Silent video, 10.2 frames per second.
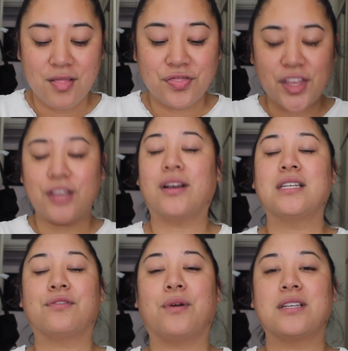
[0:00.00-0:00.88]
Thank you
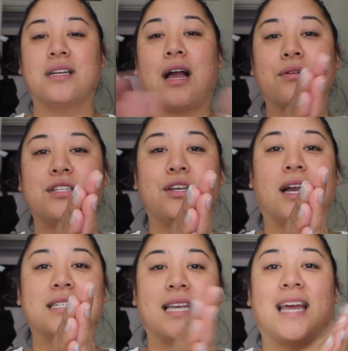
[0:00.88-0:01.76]
guys for watching. I will see you
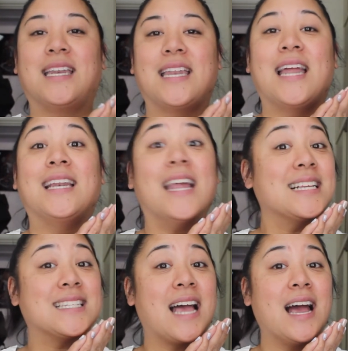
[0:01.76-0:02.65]
guys again
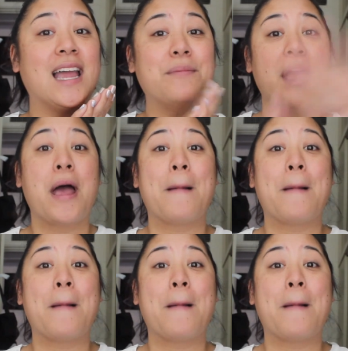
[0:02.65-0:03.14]
next time.